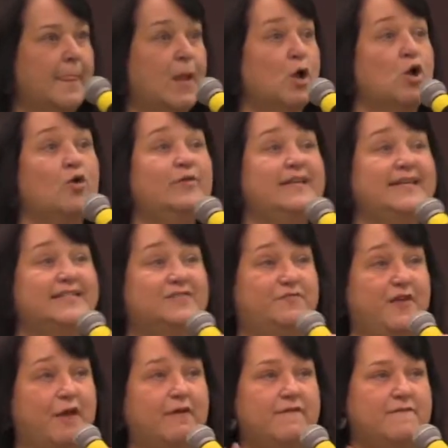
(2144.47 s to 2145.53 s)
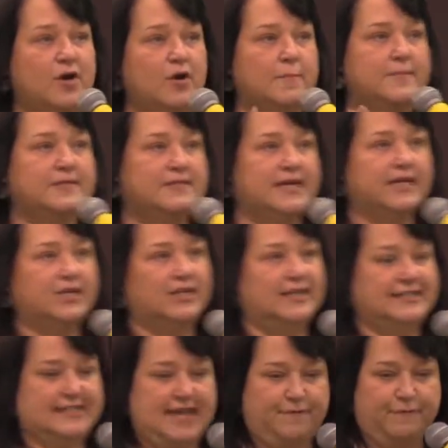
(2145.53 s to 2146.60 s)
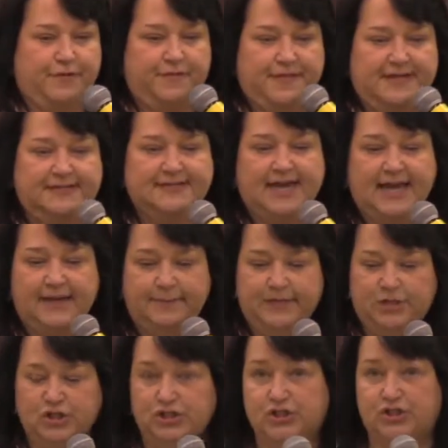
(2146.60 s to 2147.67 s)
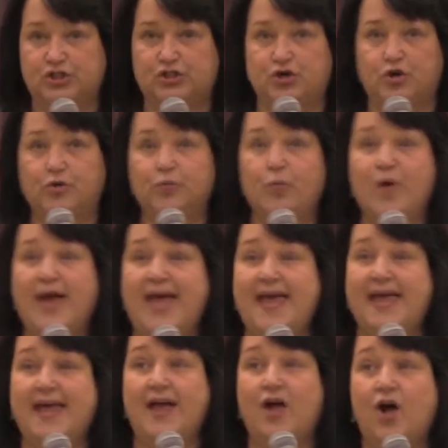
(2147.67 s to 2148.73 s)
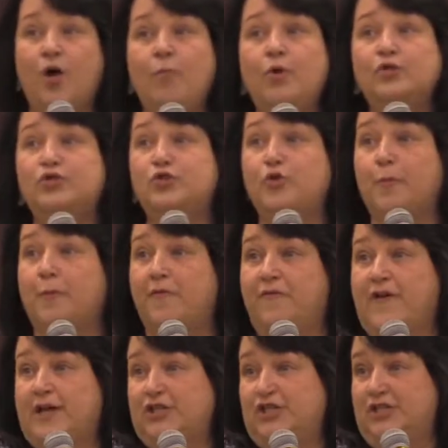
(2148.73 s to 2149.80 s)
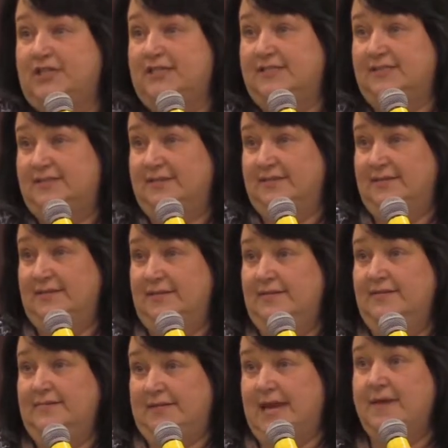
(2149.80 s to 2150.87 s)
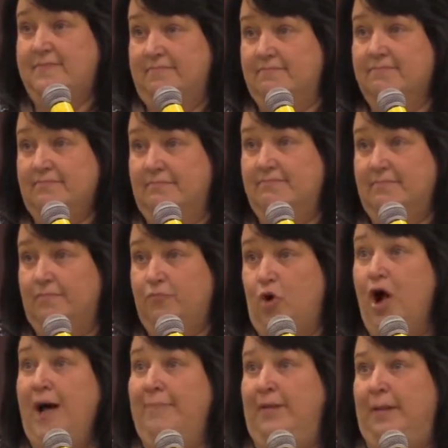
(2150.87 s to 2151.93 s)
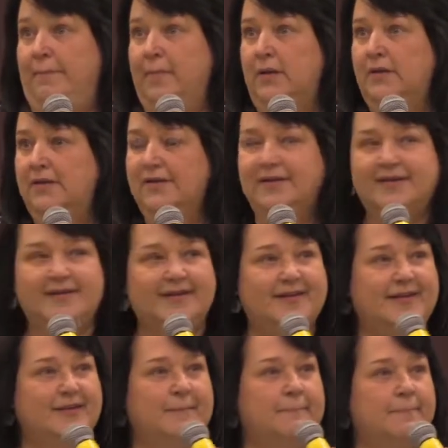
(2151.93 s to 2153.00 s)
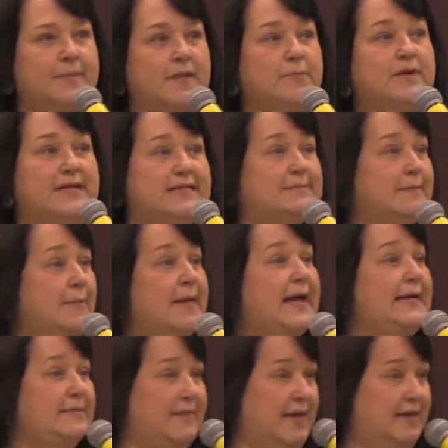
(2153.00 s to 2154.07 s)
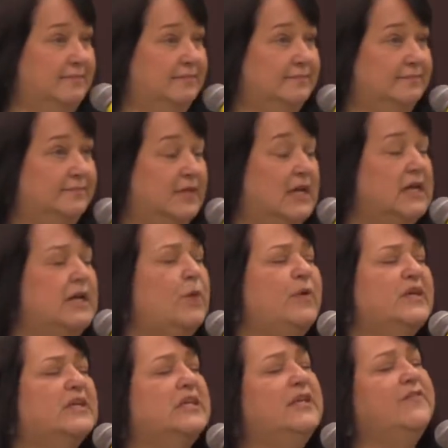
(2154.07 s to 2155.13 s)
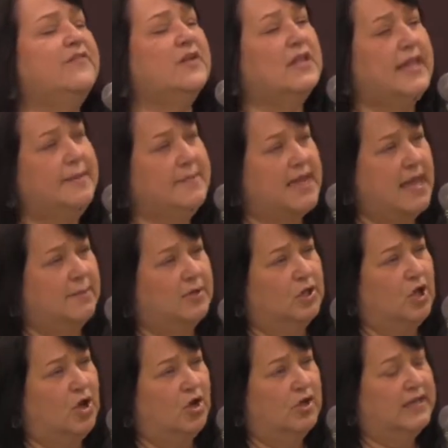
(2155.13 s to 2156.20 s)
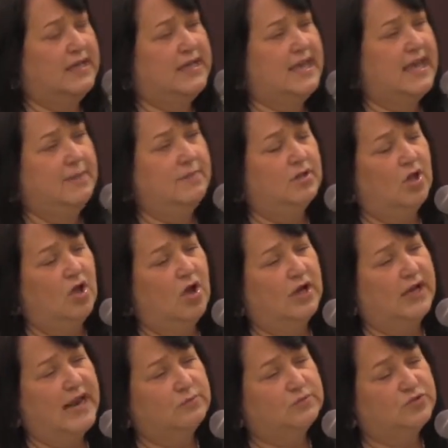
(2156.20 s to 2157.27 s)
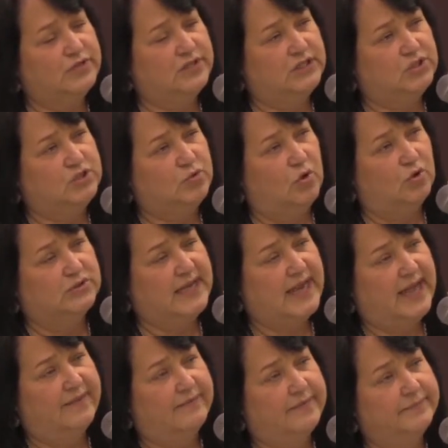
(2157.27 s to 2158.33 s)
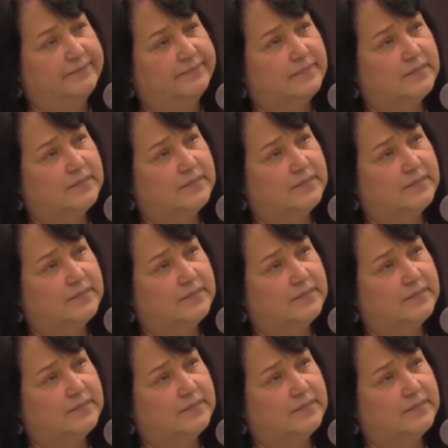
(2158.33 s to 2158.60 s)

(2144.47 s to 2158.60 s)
Cody is very, very meticulous. Everything's got to be just a certain way, almost to a perfectionist type problem. But he's my mighty man. Now, when Cliff came along, he came along and I was really too old to have him.